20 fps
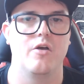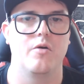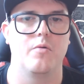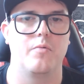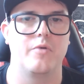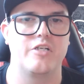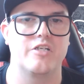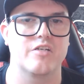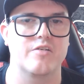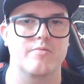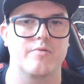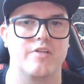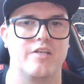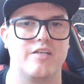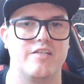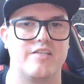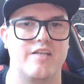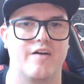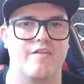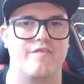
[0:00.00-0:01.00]
We just
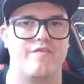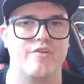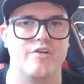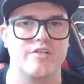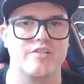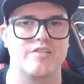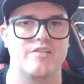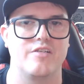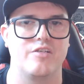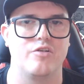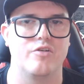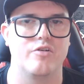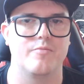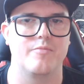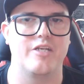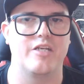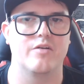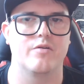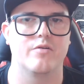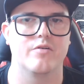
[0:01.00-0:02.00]
released our first
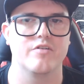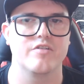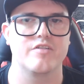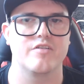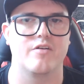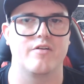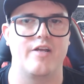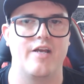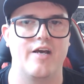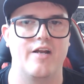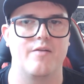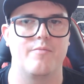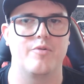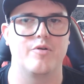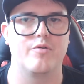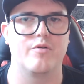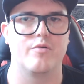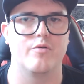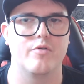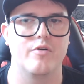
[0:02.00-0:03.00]
Udemy course on how to build
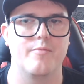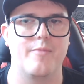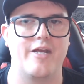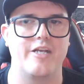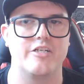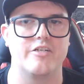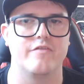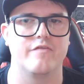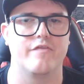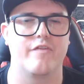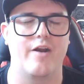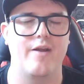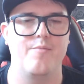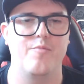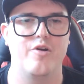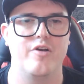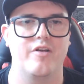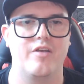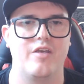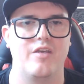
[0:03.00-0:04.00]
an automation
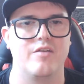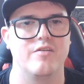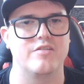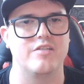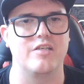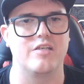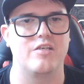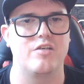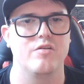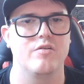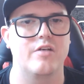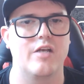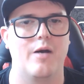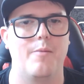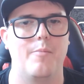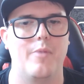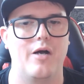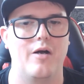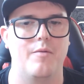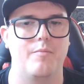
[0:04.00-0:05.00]
framework using
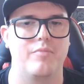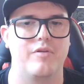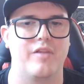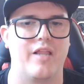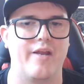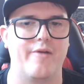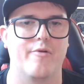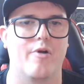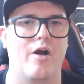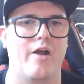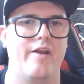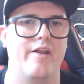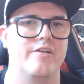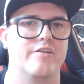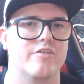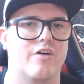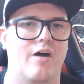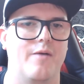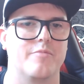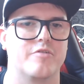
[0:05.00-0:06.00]
Cucumber, Playwright, and
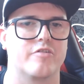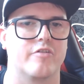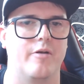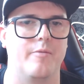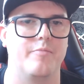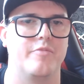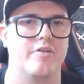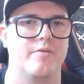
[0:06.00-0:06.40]
TypeScript.